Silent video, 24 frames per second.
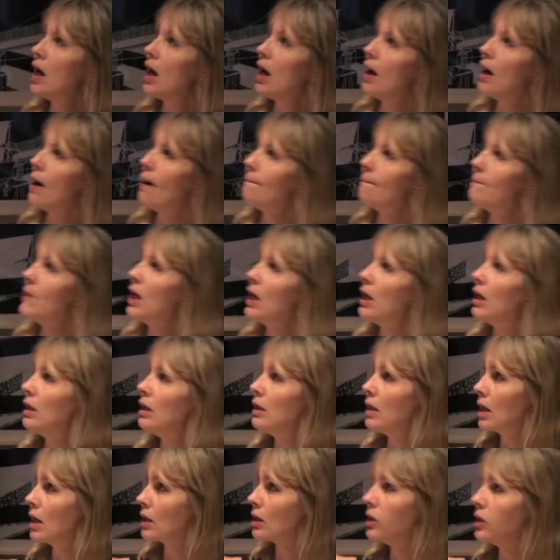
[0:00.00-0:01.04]

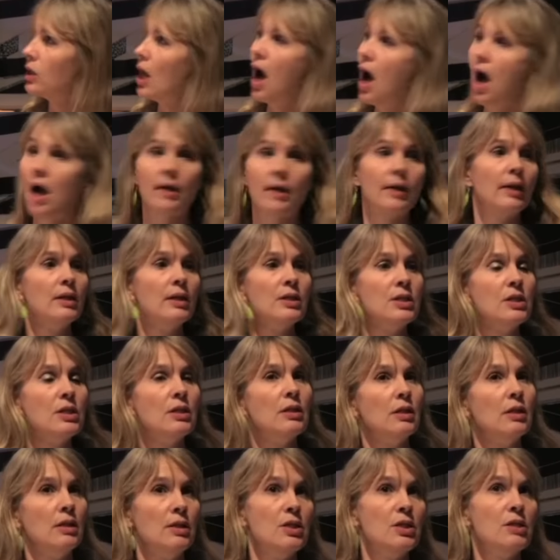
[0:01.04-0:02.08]
a clock
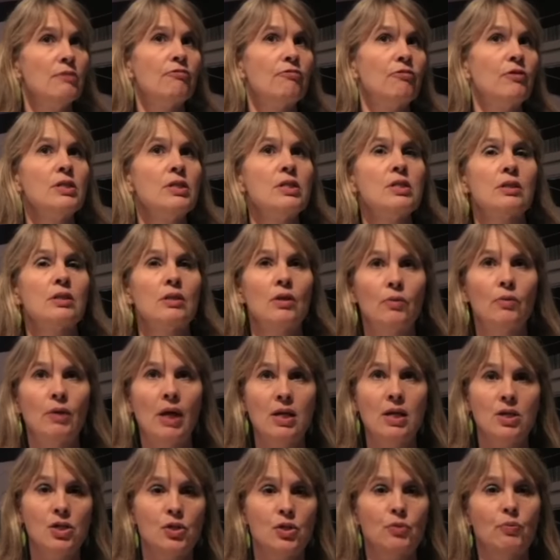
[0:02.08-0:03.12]
in different
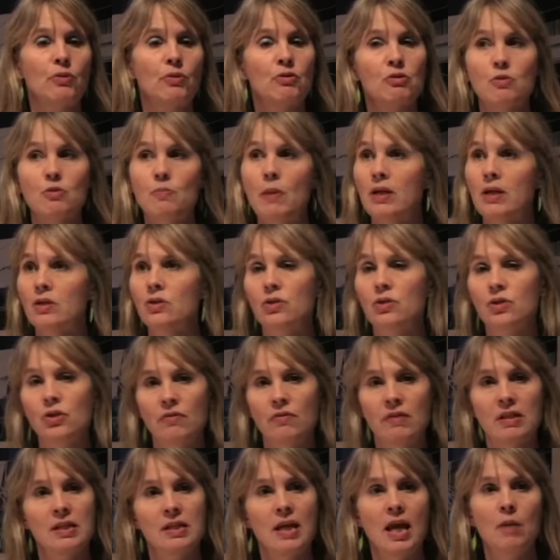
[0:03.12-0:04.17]
locations with respect to
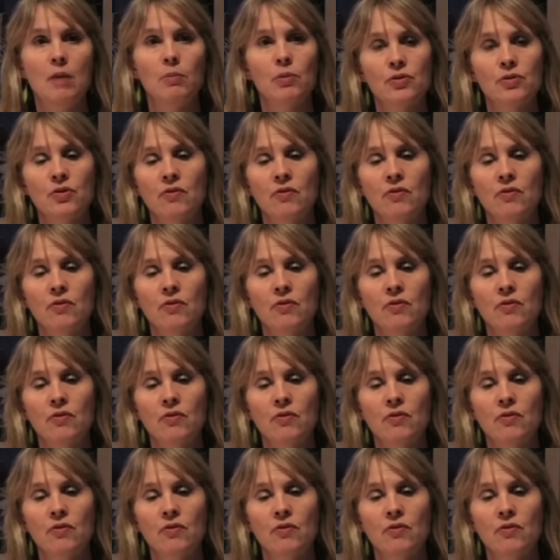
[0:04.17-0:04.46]
the table.